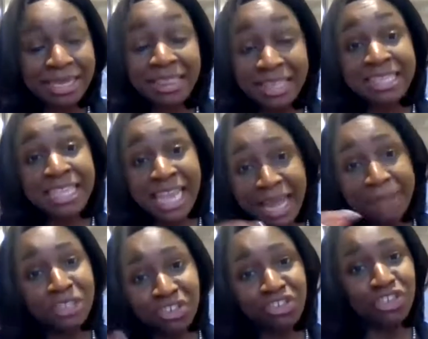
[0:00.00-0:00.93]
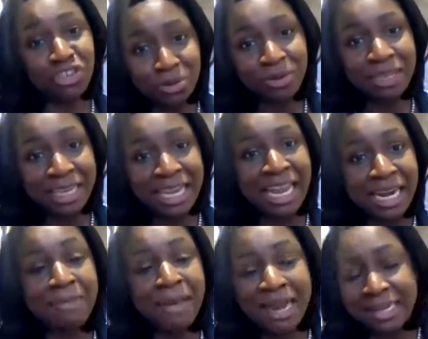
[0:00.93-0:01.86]
The same is true
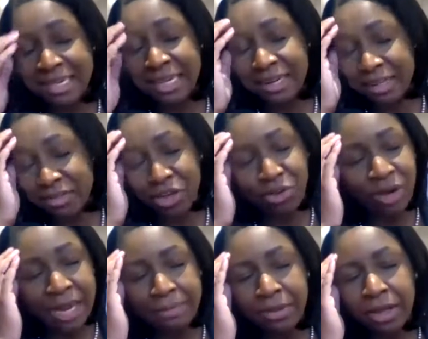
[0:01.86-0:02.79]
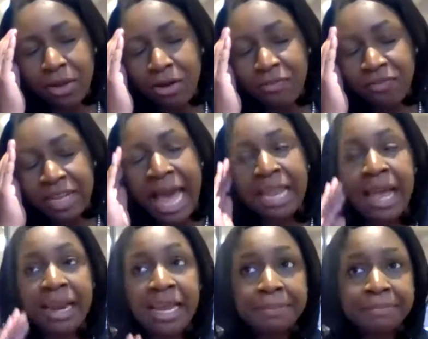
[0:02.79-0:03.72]
in medicine. There's a great book called
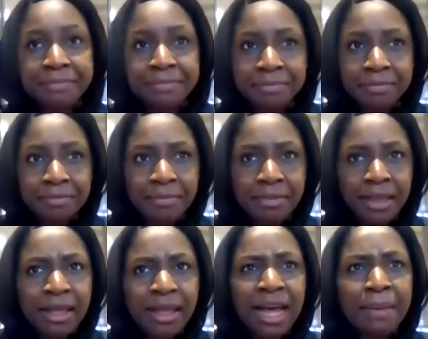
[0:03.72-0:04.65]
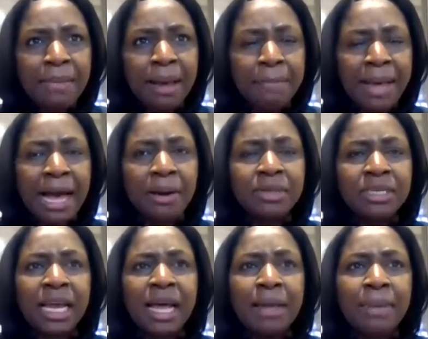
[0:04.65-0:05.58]
Flatlining
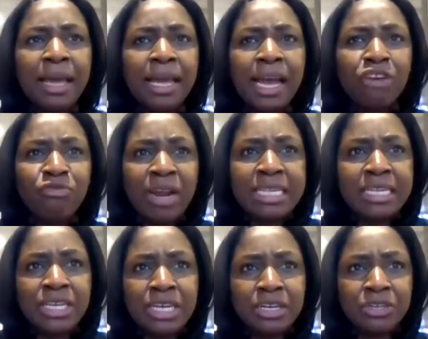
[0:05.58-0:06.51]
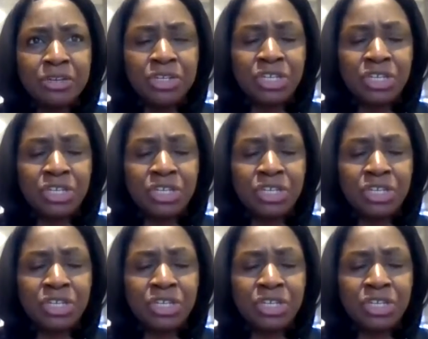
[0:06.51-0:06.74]
about how race and gender